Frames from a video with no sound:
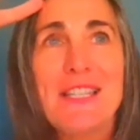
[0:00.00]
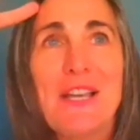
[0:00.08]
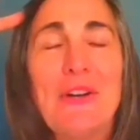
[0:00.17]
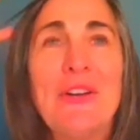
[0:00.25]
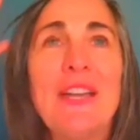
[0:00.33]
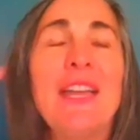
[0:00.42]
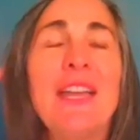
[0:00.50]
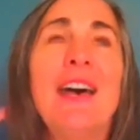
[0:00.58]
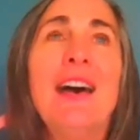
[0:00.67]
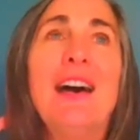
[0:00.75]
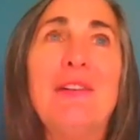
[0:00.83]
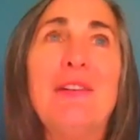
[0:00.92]
So,
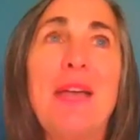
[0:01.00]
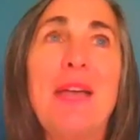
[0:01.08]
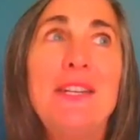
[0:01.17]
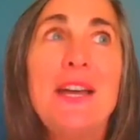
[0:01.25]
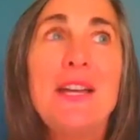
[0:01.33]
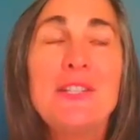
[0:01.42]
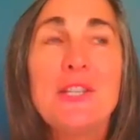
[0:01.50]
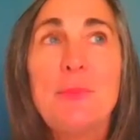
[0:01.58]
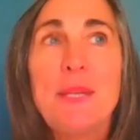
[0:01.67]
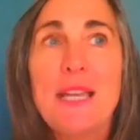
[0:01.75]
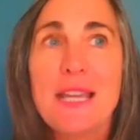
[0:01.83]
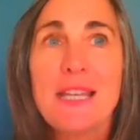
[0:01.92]
and not just
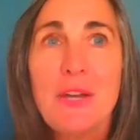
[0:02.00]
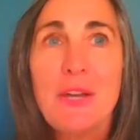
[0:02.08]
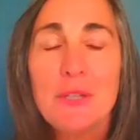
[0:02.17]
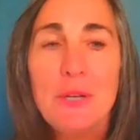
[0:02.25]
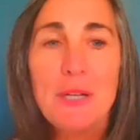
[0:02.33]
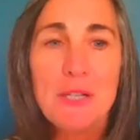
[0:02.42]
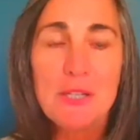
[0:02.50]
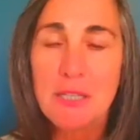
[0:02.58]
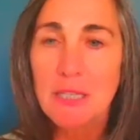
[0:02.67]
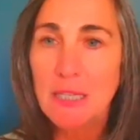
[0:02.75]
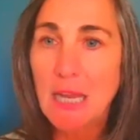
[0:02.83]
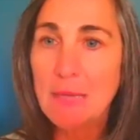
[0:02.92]
because I know the question's
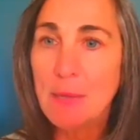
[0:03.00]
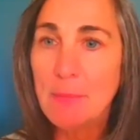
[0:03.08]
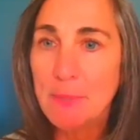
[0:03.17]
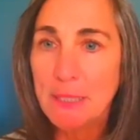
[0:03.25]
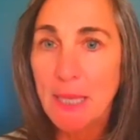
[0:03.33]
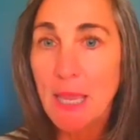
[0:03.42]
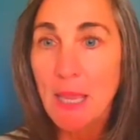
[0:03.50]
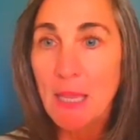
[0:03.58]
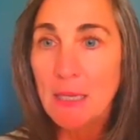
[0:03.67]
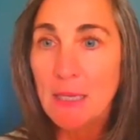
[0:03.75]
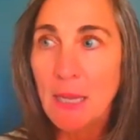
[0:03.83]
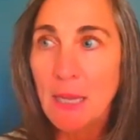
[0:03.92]
going to come up
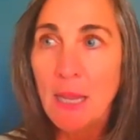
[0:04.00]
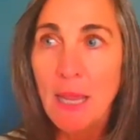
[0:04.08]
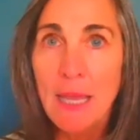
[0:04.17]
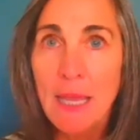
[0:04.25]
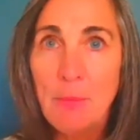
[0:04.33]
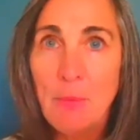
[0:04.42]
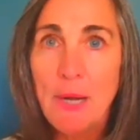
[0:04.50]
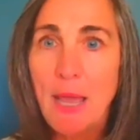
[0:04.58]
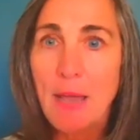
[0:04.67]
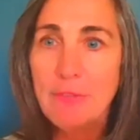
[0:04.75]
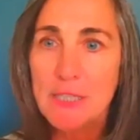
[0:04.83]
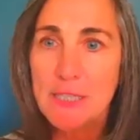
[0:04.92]
again and I want to
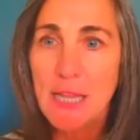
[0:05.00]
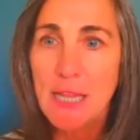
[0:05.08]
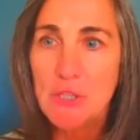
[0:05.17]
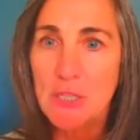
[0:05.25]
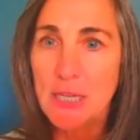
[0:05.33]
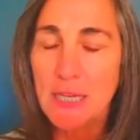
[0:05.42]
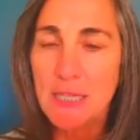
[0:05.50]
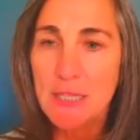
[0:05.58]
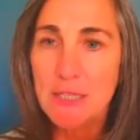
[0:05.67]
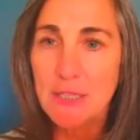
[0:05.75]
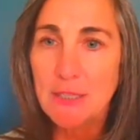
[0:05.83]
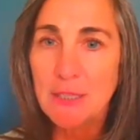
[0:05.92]
have an intelligent
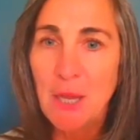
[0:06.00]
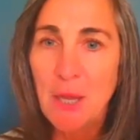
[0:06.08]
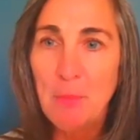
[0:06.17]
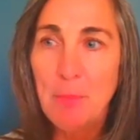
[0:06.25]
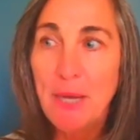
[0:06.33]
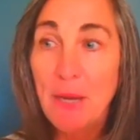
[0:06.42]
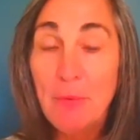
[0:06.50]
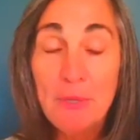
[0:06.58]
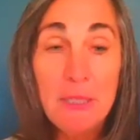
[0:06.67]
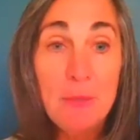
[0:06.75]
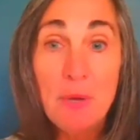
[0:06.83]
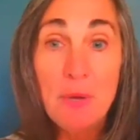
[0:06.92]
answer, but I
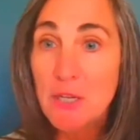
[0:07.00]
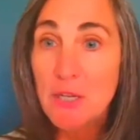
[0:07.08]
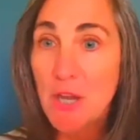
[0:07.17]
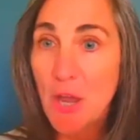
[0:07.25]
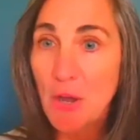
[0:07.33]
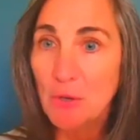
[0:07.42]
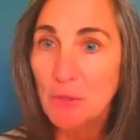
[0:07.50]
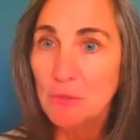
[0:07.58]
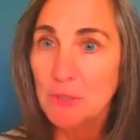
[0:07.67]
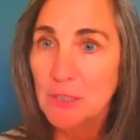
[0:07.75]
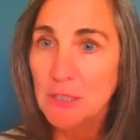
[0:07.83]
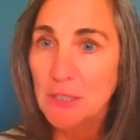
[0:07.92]
really want to know,
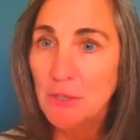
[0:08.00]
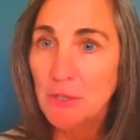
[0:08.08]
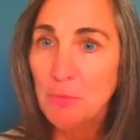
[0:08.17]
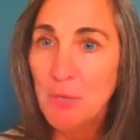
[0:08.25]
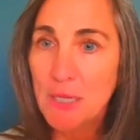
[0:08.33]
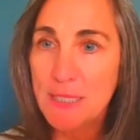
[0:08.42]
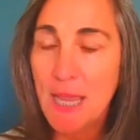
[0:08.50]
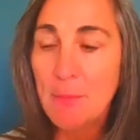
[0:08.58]
what's